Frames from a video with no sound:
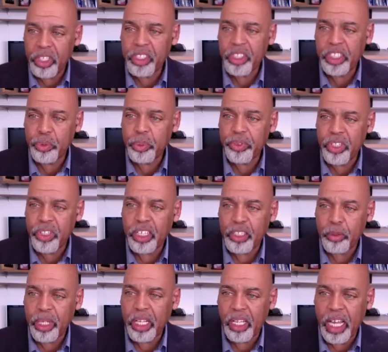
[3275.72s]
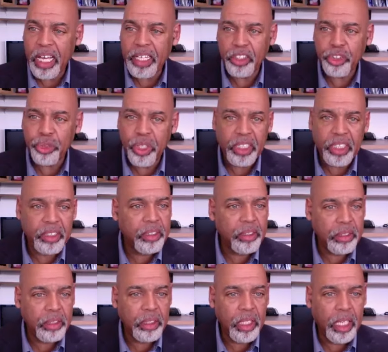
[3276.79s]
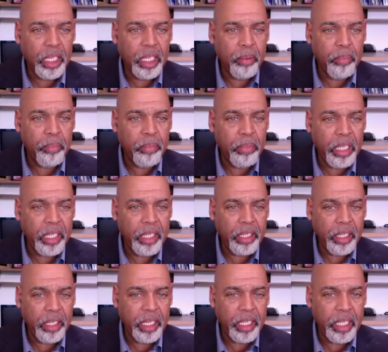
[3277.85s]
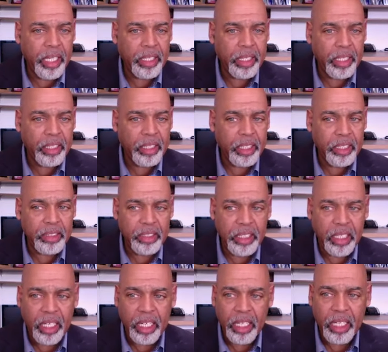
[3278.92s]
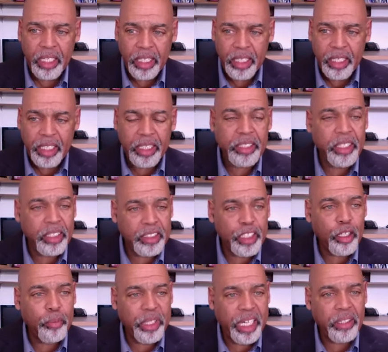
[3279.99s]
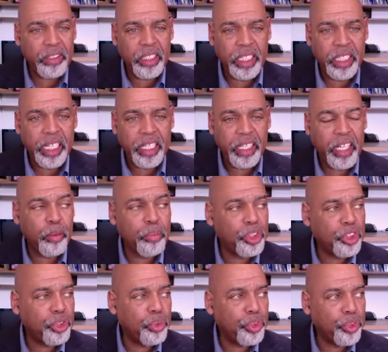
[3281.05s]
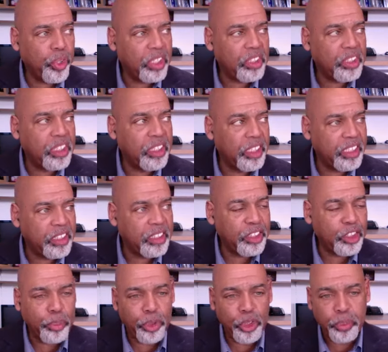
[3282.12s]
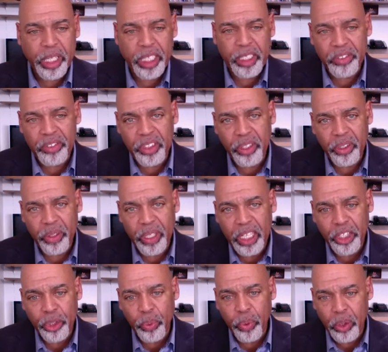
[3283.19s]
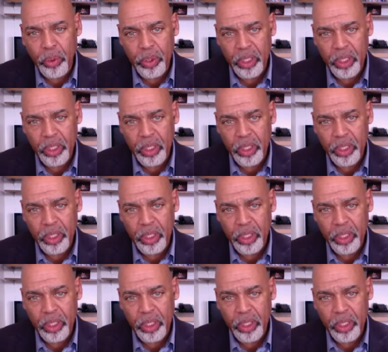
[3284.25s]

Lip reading: of the things we talked about a lot is trust. And I think that it does come down to that. It comes to trust and listening to perspectives that are not your